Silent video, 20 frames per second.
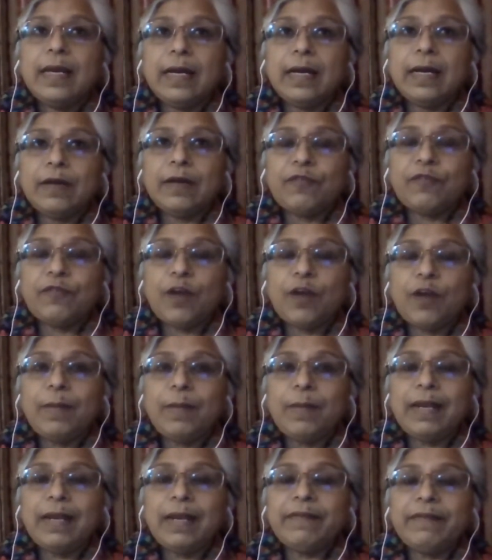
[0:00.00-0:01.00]

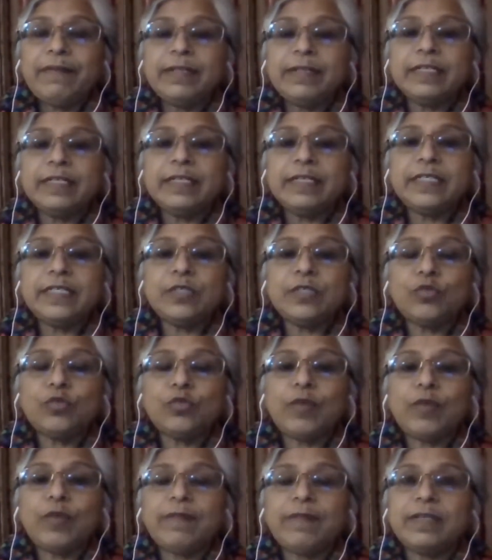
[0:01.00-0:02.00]
From 11:30 to
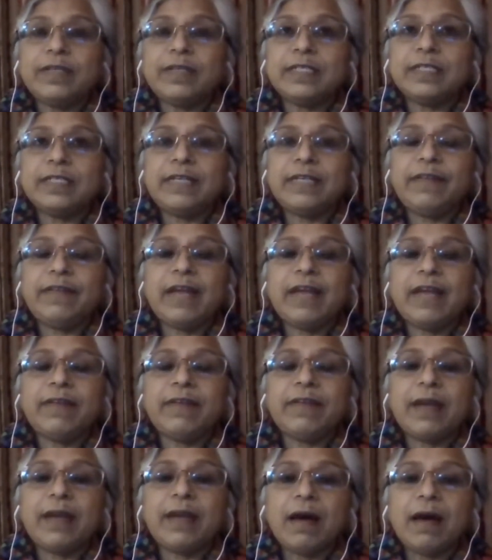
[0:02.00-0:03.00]
12:30, we
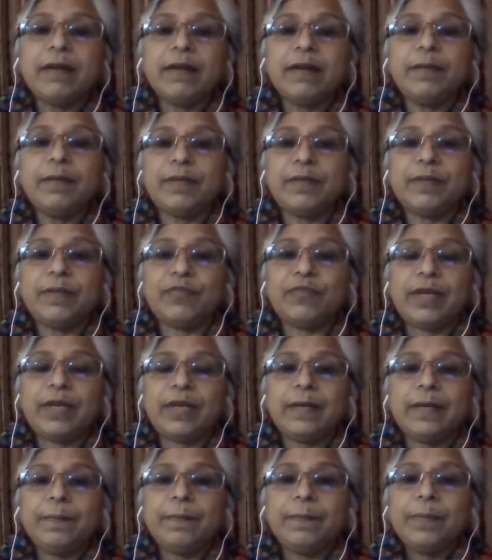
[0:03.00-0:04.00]
have an hour in
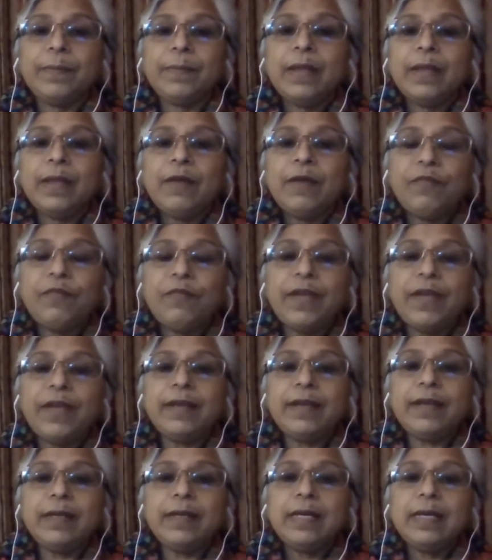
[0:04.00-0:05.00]
between
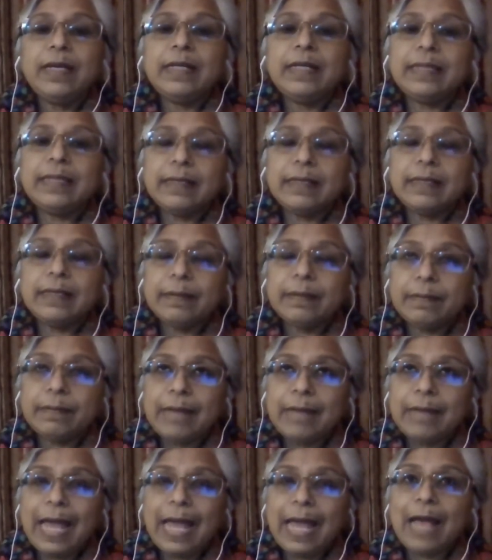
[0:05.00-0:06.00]
when the
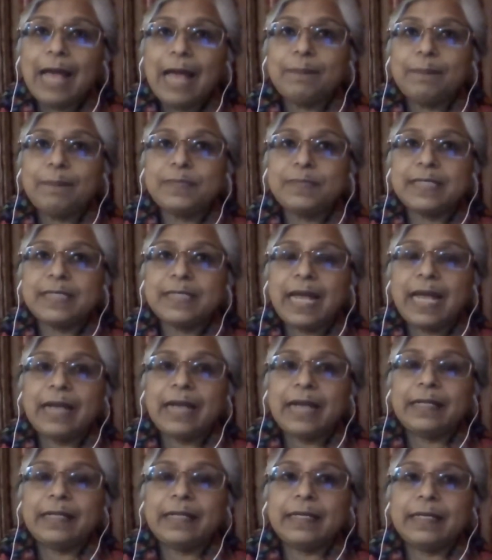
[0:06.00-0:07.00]
labs
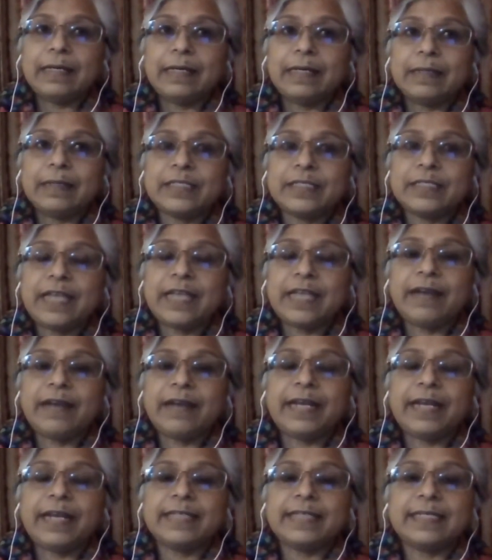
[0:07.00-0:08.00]
and the
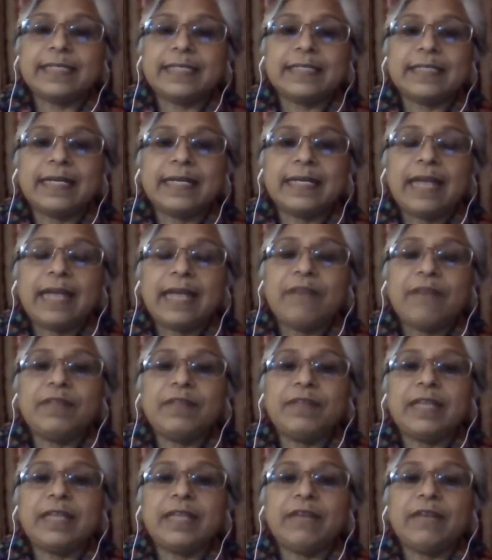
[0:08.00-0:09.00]
staircases and
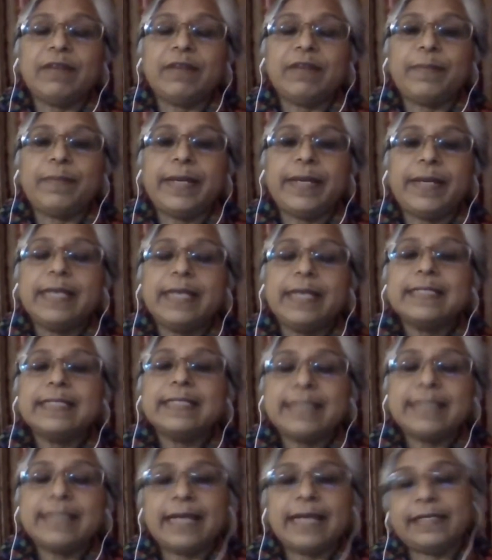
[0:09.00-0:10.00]
everything will be
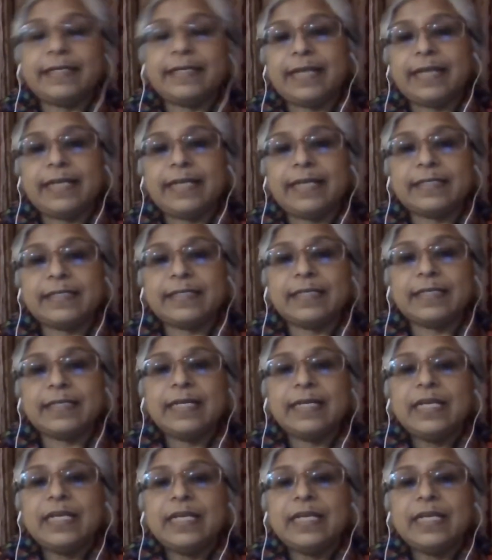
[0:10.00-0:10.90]
sanitized.